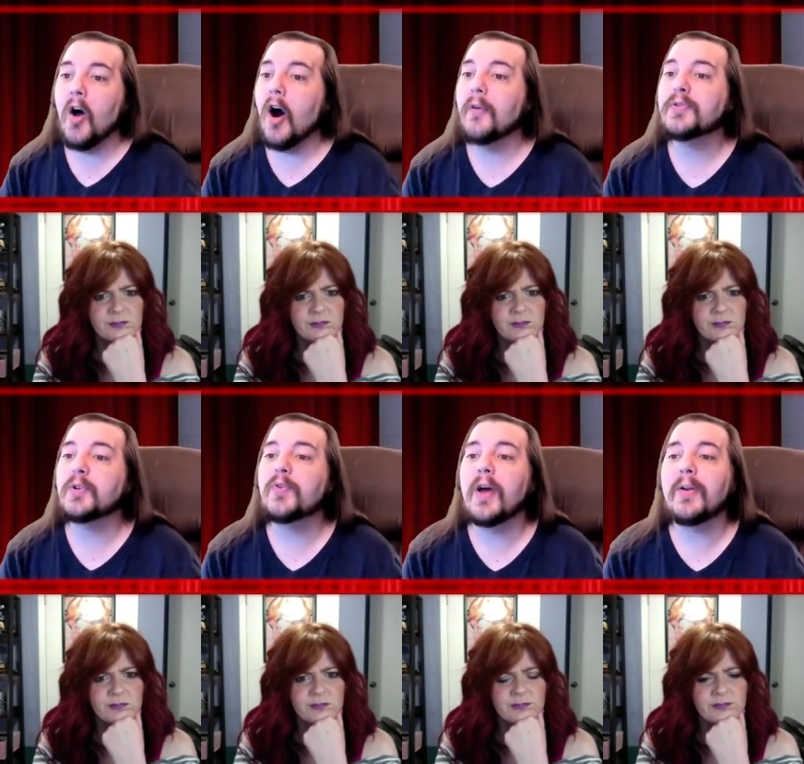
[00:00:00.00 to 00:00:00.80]

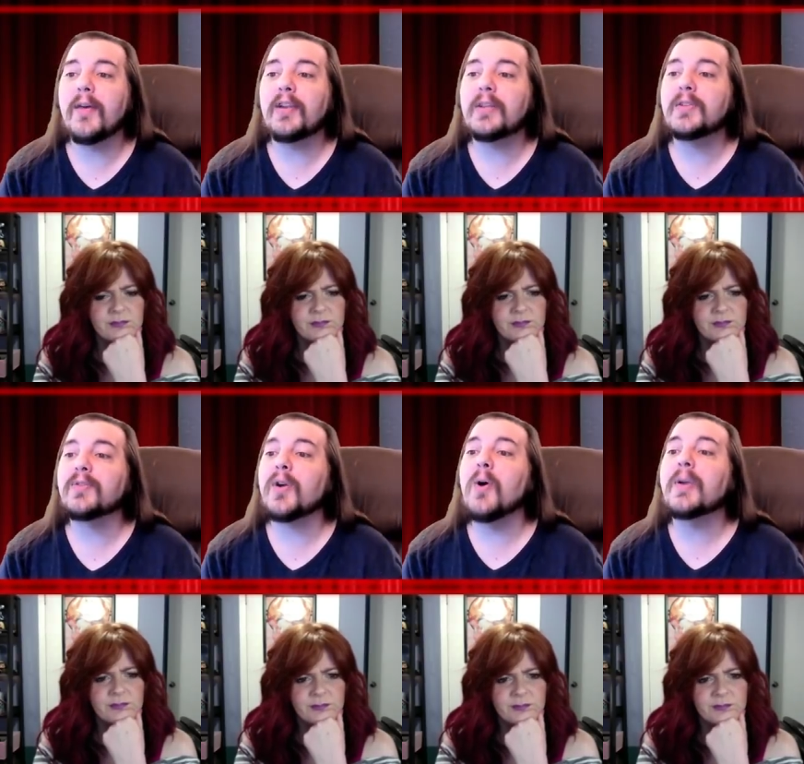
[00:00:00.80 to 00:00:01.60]
Speaker 1: Officers found evidence
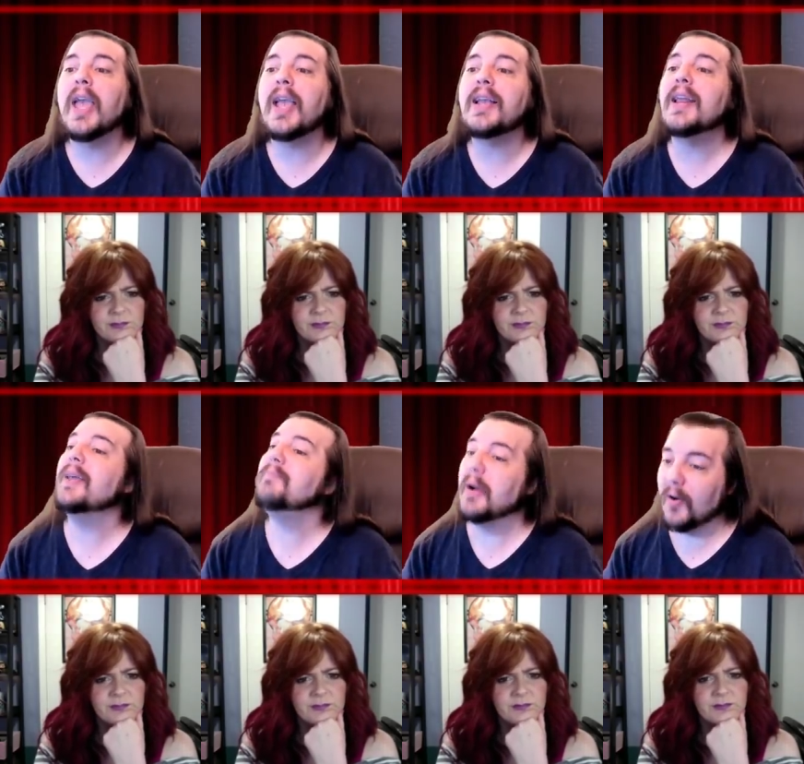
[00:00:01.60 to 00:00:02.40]
of cocaine
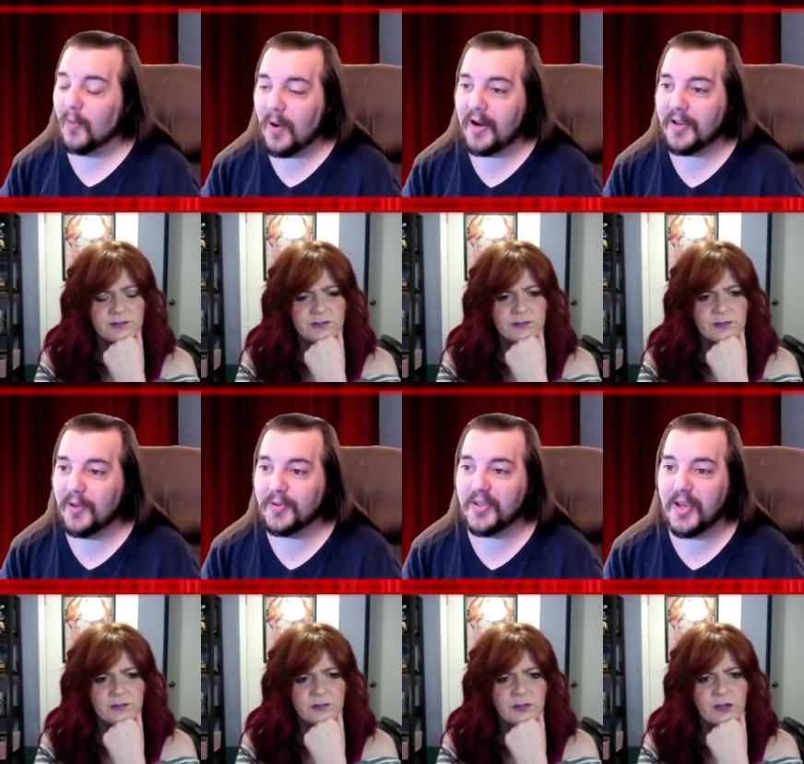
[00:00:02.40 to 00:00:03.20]
and marijuana
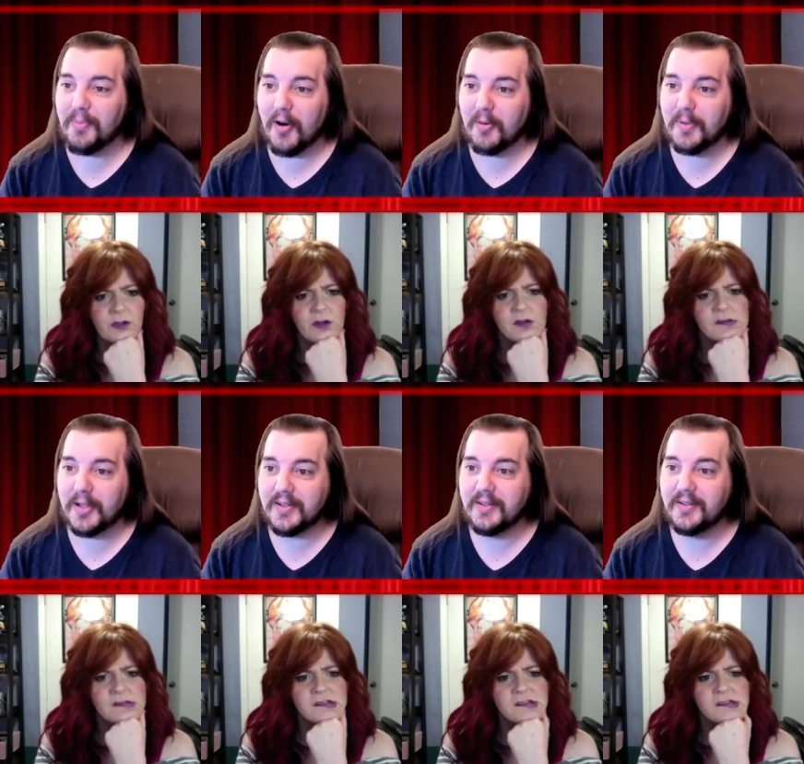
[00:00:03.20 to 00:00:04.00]
use in the
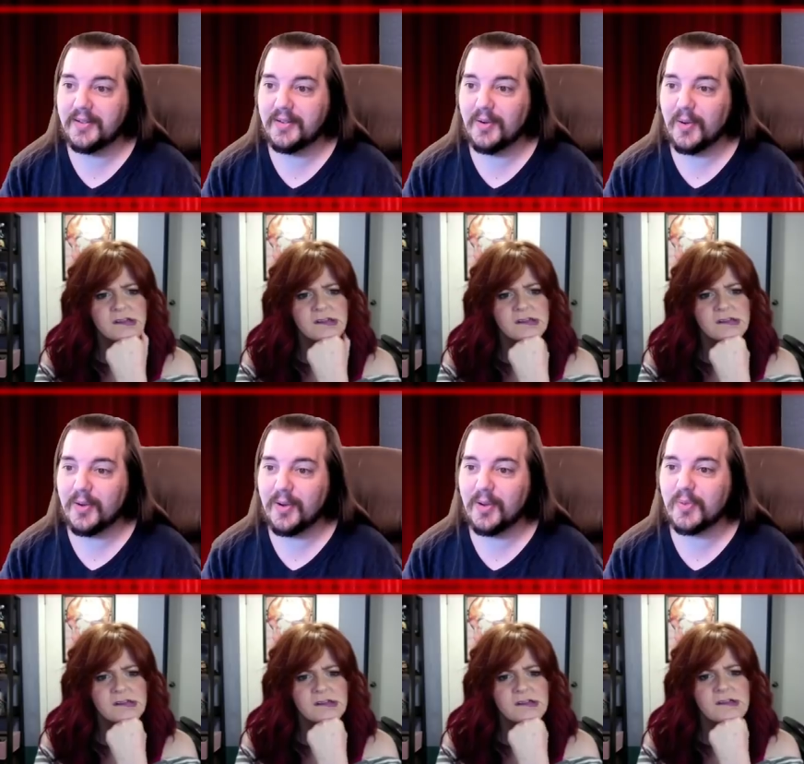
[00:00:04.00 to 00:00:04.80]
apartment. No other
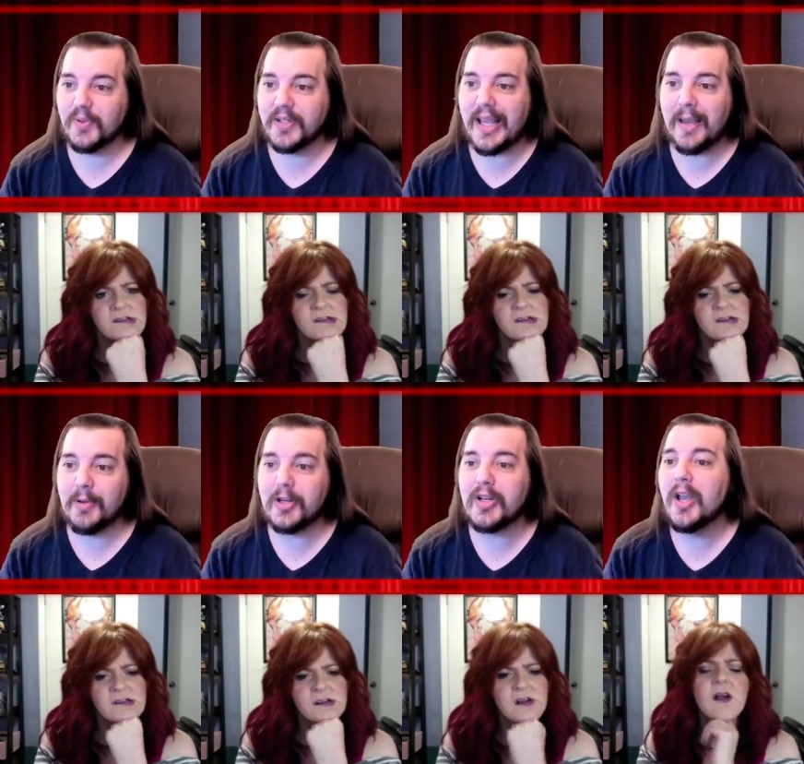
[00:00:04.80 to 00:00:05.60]
units were
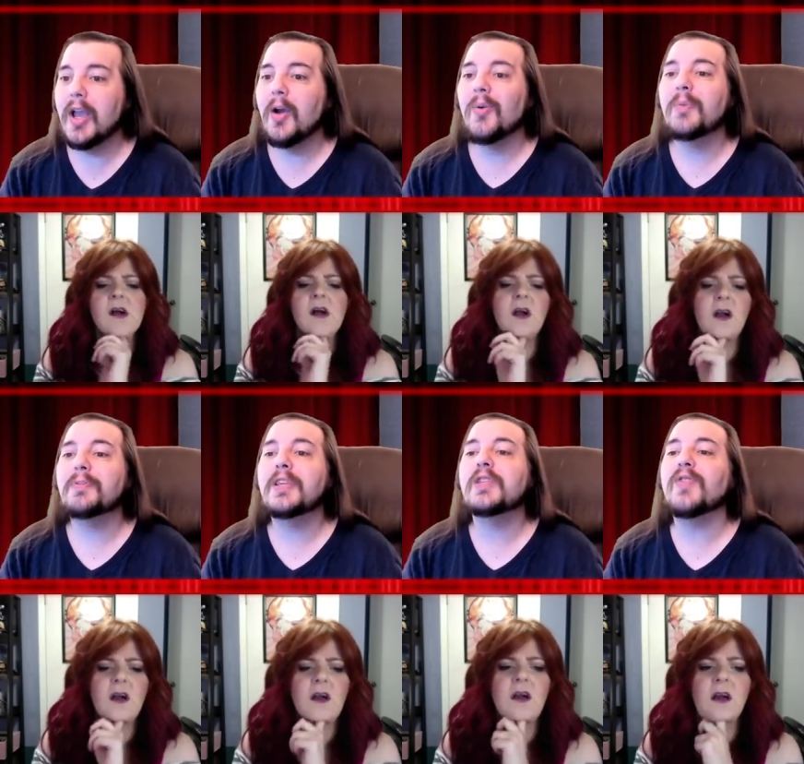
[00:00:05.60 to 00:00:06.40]
damaged. When
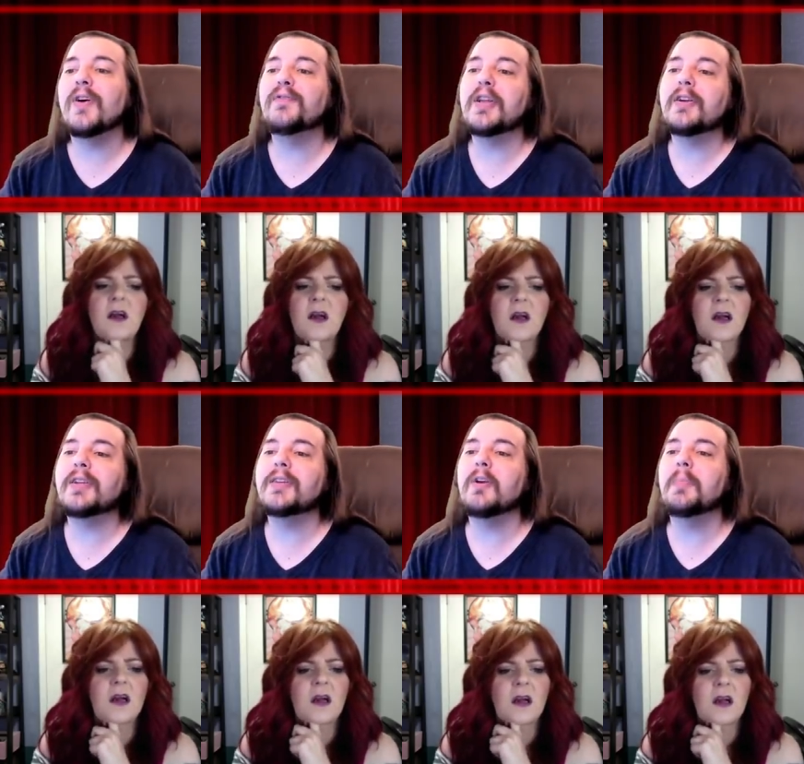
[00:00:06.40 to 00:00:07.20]
police found Flaherty
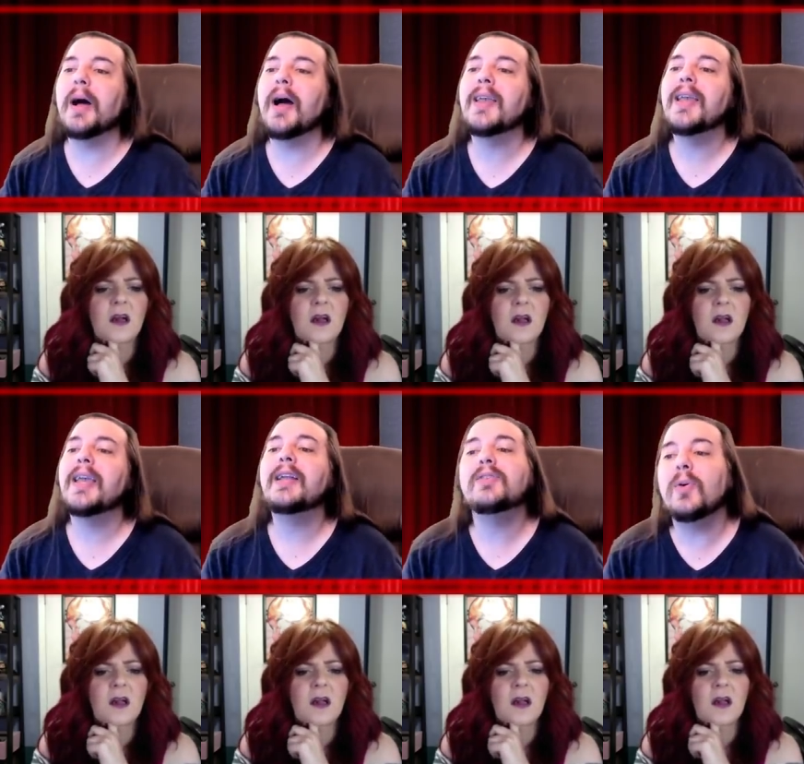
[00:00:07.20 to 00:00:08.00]
nearby,
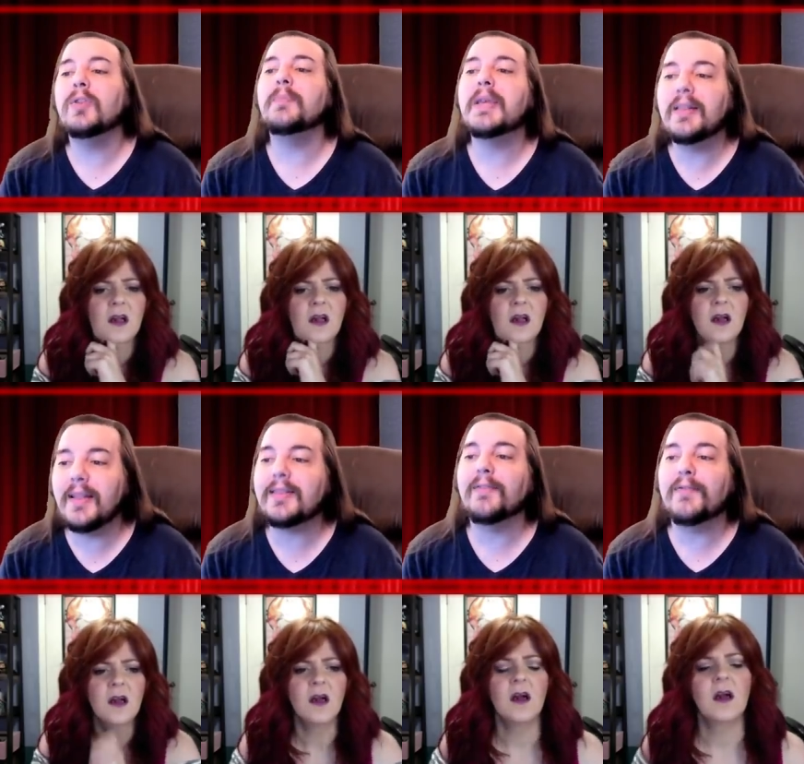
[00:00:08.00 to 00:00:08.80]
he told them he
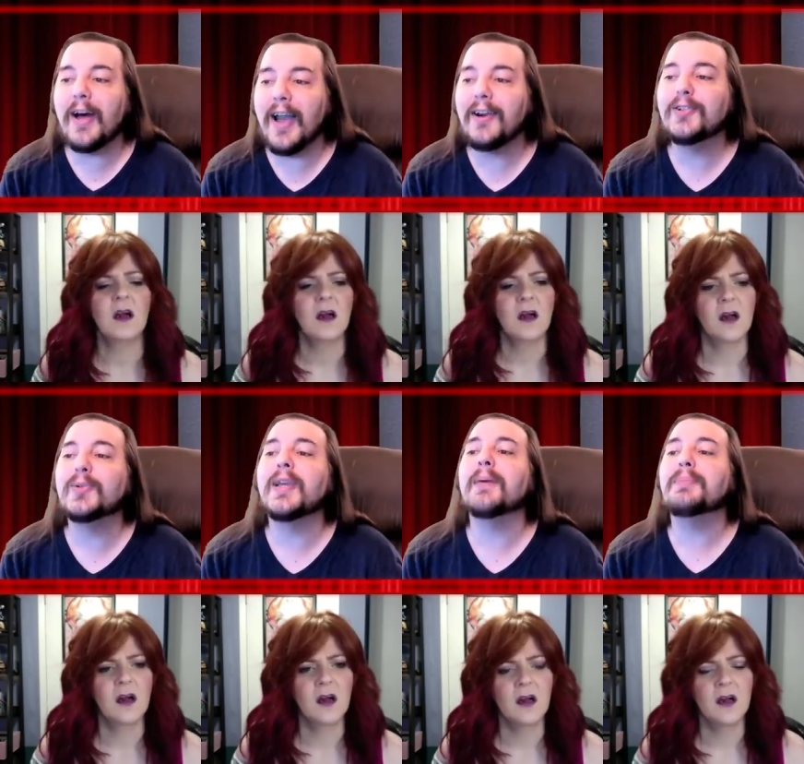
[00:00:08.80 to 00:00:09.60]
lit the fire to
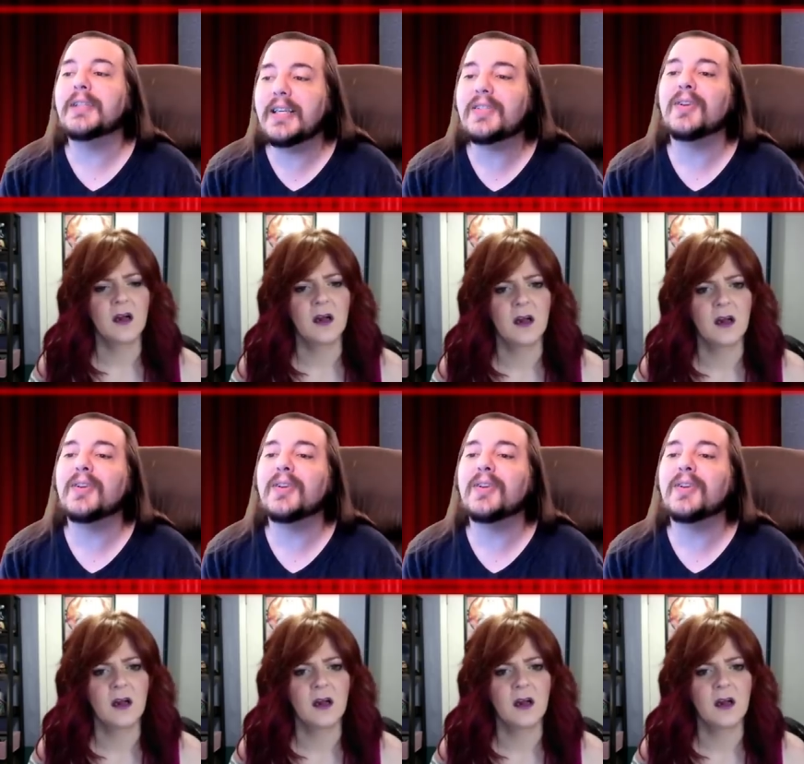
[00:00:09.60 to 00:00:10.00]
get police